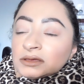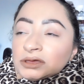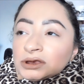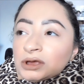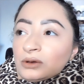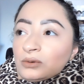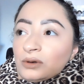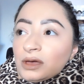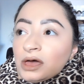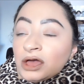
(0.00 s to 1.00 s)
you know,
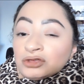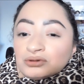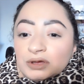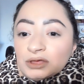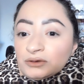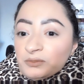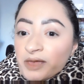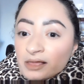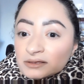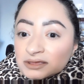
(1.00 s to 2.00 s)
100 other
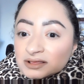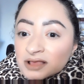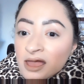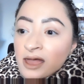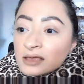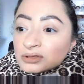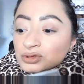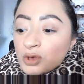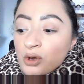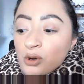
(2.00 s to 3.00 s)
palettes.
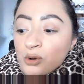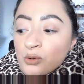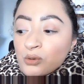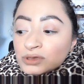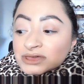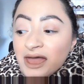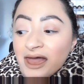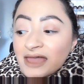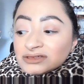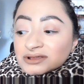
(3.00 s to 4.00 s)
So yeah,
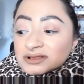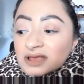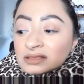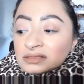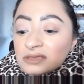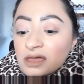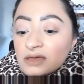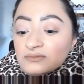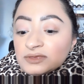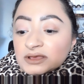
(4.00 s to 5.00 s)
I just
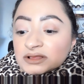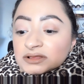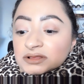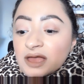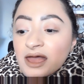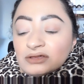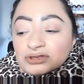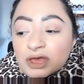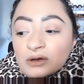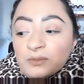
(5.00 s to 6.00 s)
love this
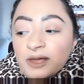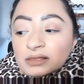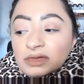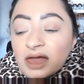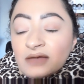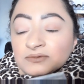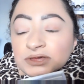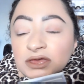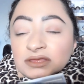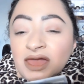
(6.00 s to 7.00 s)
eyeshadow palette. I've
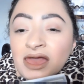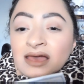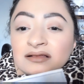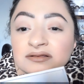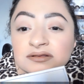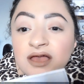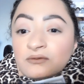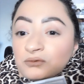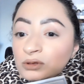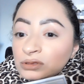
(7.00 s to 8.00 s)
done
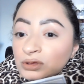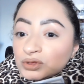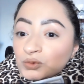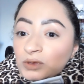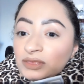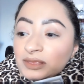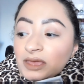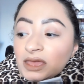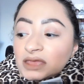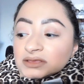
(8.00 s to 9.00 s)
several looks with
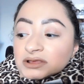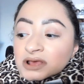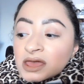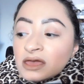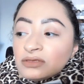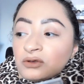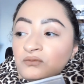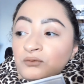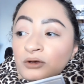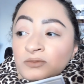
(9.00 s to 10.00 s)
it. The
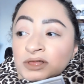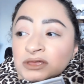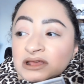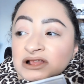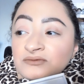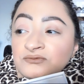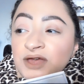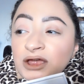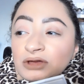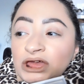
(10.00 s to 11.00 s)
formula is
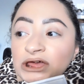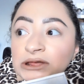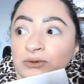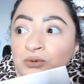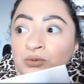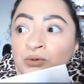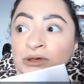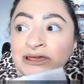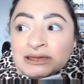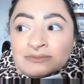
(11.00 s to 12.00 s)
very
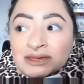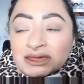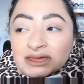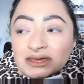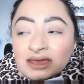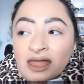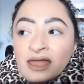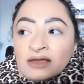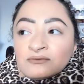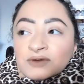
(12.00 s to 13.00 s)
creamy,
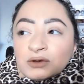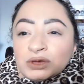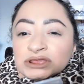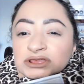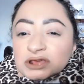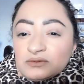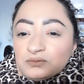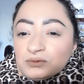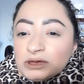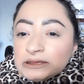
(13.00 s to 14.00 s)
very
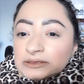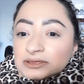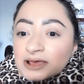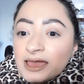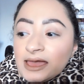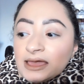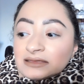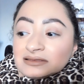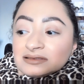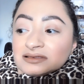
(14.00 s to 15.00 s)
different,
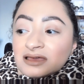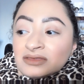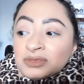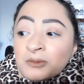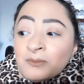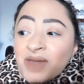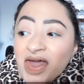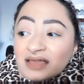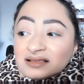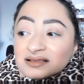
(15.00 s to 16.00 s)
and the
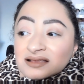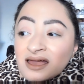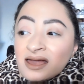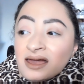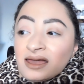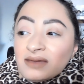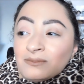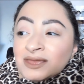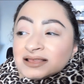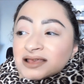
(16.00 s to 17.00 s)
mattes,
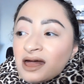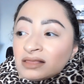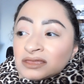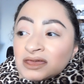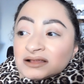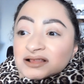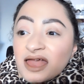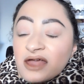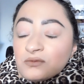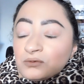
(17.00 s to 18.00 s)
metallics,
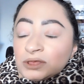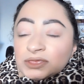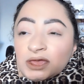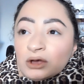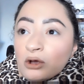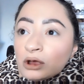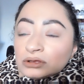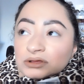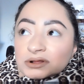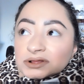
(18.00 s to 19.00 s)
everything are
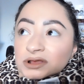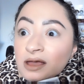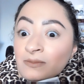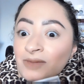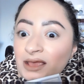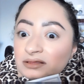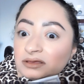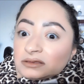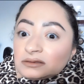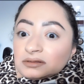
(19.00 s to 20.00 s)
just
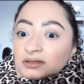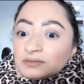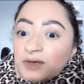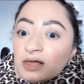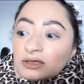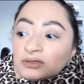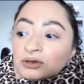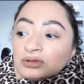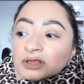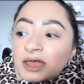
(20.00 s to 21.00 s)
amazing in this palette.
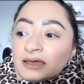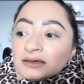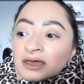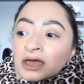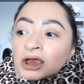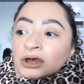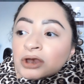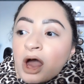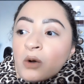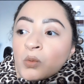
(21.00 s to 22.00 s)
There's like
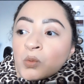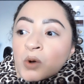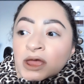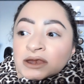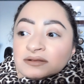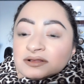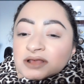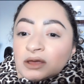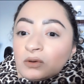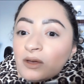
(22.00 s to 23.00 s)
not one
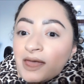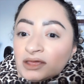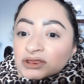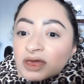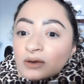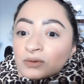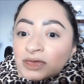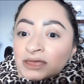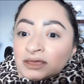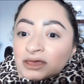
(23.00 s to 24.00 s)
single eyeshadow
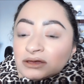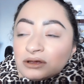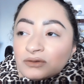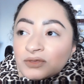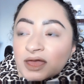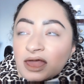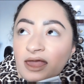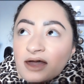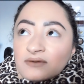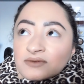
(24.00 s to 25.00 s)
in here that I
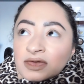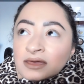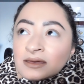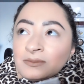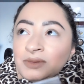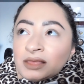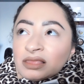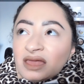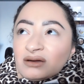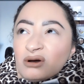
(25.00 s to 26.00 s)
have
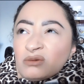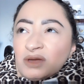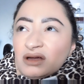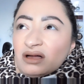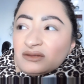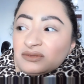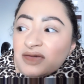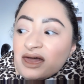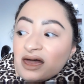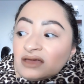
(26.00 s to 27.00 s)
been like, oh my god,
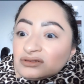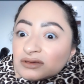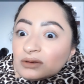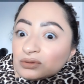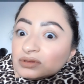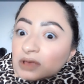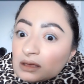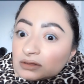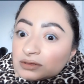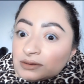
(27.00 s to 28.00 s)
that eyeshadow
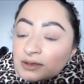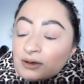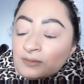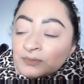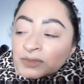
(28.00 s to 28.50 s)
sucks, you know?